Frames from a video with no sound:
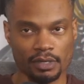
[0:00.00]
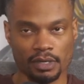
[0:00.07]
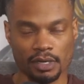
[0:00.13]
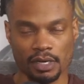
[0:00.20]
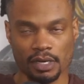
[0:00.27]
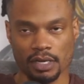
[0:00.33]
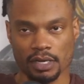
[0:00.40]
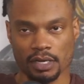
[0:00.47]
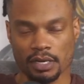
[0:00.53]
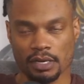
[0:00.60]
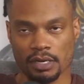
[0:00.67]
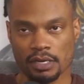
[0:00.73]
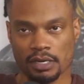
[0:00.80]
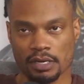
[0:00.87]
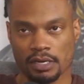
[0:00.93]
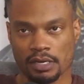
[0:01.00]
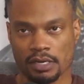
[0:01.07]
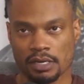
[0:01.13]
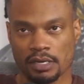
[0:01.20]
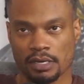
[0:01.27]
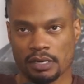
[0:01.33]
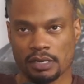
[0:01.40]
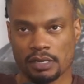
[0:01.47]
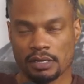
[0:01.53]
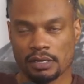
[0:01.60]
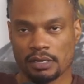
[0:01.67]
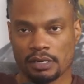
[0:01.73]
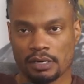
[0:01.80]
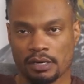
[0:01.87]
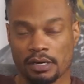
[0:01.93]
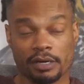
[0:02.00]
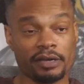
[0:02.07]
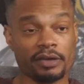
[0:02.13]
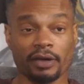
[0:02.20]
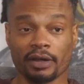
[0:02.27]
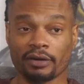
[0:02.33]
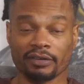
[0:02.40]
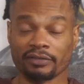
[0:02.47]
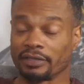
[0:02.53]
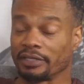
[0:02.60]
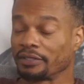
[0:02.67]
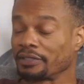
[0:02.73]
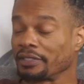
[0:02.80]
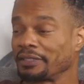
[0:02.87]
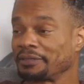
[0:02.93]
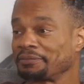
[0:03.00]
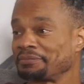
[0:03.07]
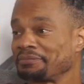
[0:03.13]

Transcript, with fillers: Uh, no, I don't have anything else to add.